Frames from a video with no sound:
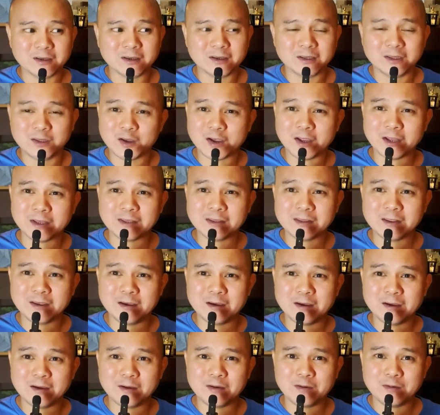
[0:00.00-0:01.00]
Look at
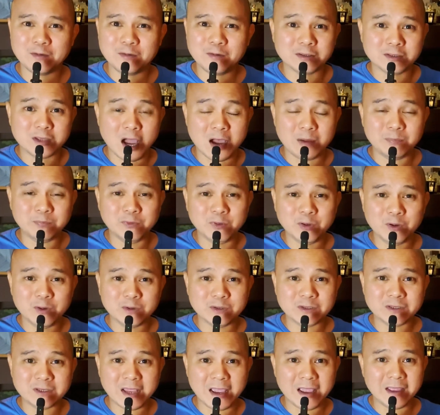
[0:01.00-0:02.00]
the top
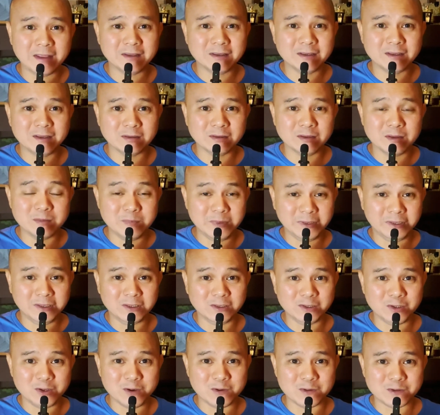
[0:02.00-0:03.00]
note and the middle
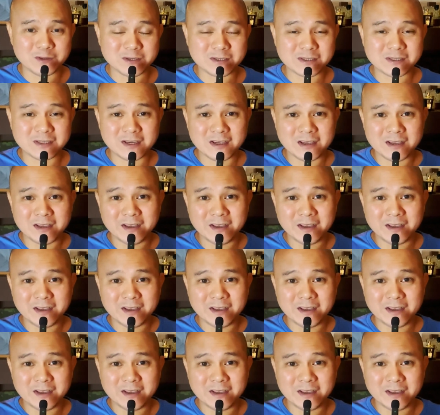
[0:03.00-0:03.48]
notes.